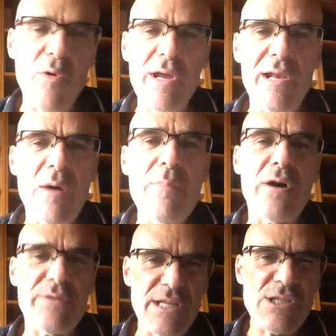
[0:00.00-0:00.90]
will
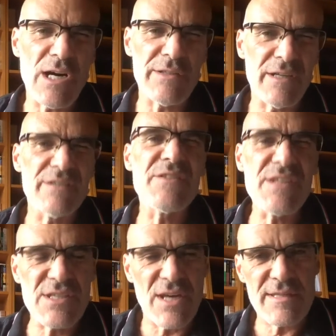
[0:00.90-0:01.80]
upon each other
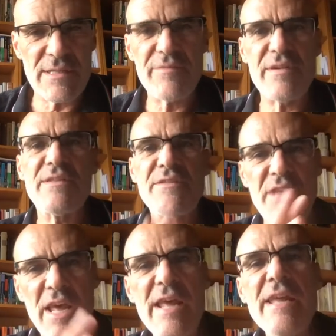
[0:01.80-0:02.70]
decisively.
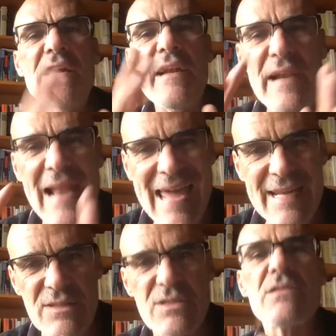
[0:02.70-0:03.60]
They
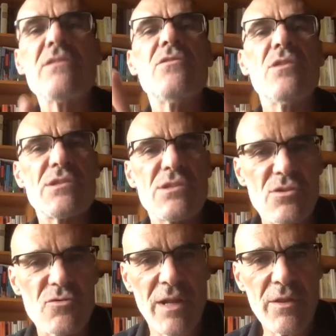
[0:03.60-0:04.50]
lacked the
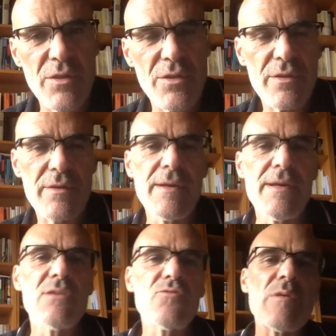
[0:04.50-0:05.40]
strength
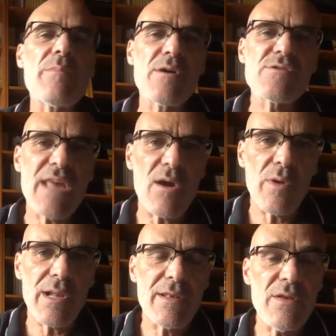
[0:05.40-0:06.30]
to impose their
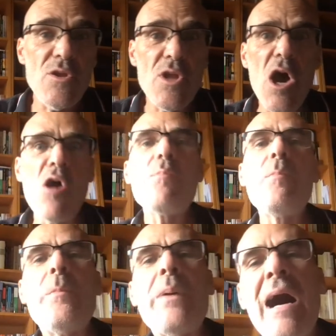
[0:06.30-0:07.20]
will. No
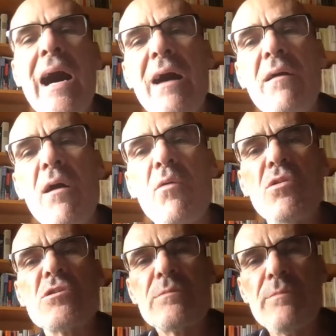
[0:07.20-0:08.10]
power
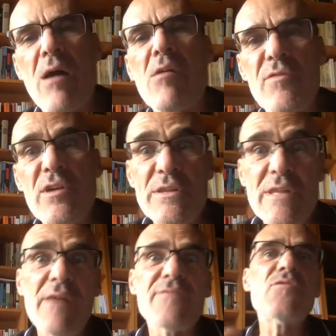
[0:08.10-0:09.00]
was powerful
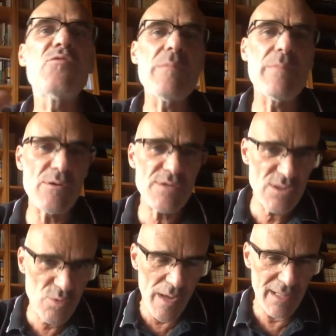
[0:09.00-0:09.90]
enough to impose
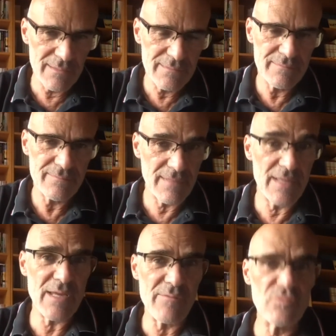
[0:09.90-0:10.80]
its will and
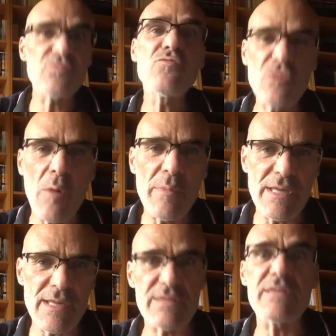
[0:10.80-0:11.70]
therefore to
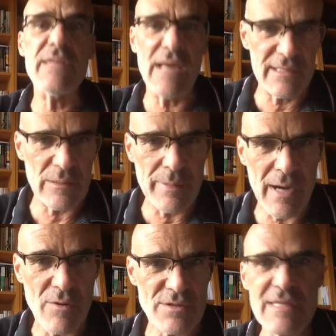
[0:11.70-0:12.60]
dominate the other
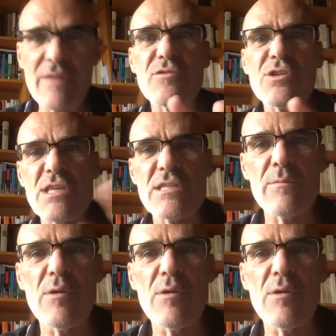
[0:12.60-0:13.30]
powers, and therefore the system